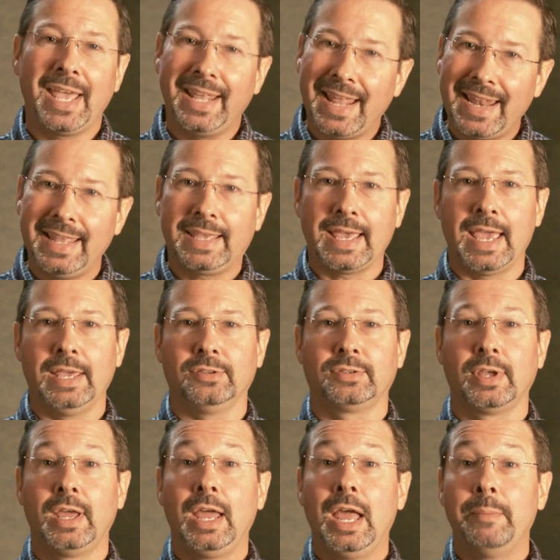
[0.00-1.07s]
In any
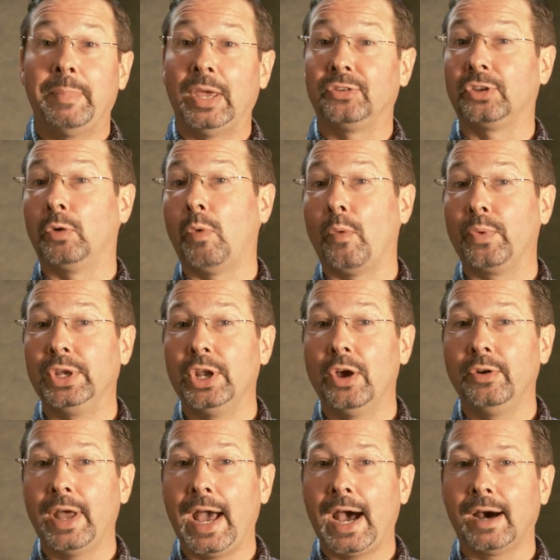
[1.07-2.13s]
case, based on what we
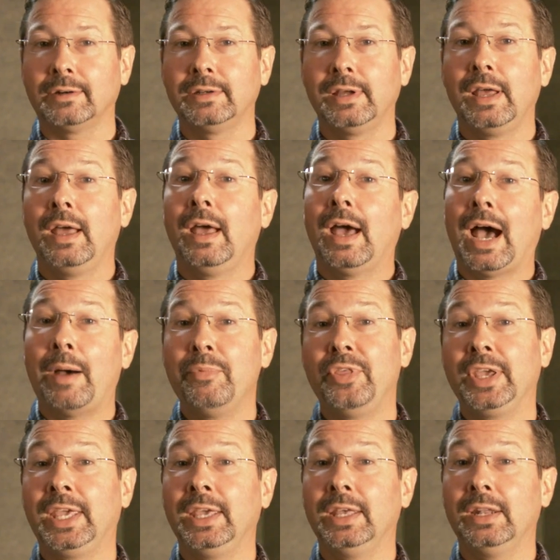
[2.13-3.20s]
know now, I'm
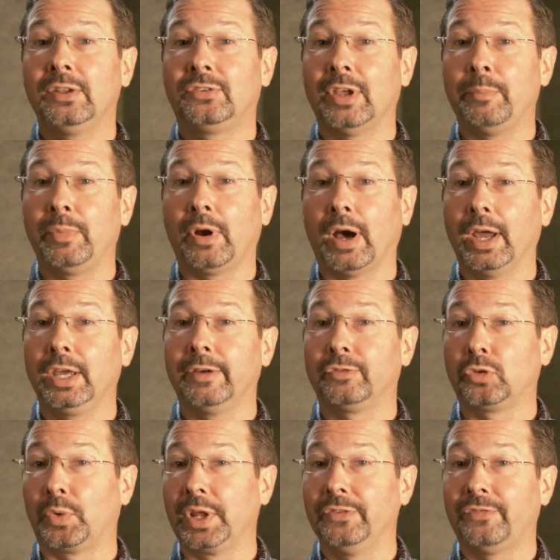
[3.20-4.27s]
thinking a December hike of
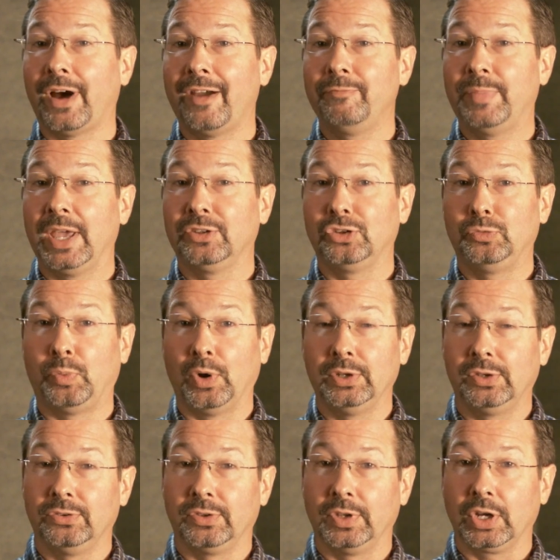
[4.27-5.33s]
25 basis
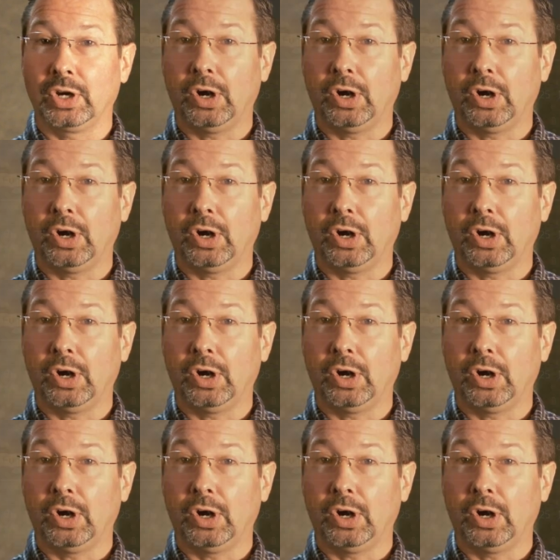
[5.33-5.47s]
points is in the